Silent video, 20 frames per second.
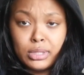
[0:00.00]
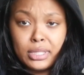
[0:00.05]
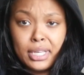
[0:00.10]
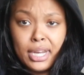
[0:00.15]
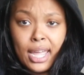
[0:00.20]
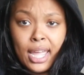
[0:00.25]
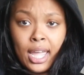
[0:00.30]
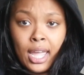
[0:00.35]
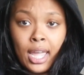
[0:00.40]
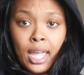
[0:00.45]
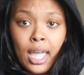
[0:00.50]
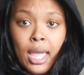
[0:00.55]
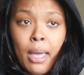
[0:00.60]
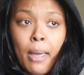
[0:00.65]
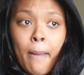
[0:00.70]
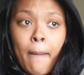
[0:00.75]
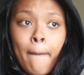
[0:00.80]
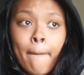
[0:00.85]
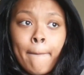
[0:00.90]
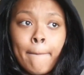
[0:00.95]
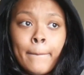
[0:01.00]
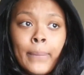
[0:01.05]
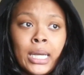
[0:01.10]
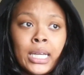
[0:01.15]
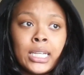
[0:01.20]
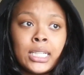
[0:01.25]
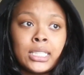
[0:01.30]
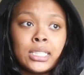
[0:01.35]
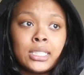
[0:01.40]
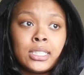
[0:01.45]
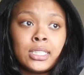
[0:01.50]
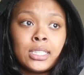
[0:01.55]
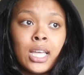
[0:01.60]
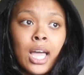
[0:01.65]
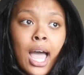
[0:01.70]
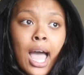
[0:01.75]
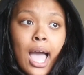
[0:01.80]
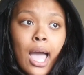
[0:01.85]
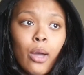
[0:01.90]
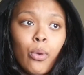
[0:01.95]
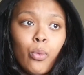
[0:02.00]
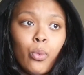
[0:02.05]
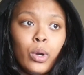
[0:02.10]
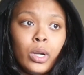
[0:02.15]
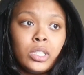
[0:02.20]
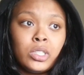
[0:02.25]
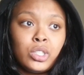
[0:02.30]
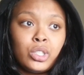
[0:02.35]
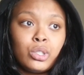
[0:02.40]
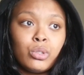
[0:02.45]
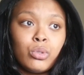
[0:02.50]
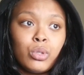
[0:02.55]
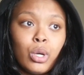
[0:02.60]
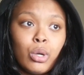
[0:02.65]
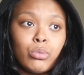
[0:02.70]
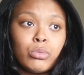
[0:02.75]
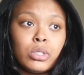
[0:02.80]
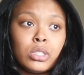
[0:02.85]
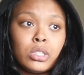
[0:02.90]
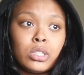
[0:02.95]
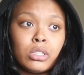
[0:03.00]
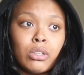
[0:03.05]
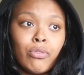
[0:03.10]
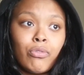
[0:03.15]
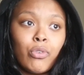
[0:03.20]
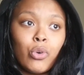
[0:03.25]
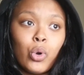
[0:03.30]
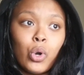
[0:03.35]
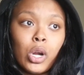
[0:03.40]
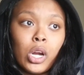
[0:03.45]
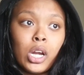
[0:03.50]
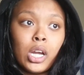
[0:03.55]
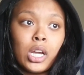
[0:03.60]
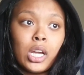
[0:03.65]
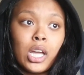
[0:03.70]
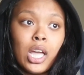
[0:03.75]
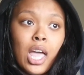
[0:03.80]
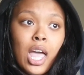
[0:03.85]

today but I want to go to Sephora.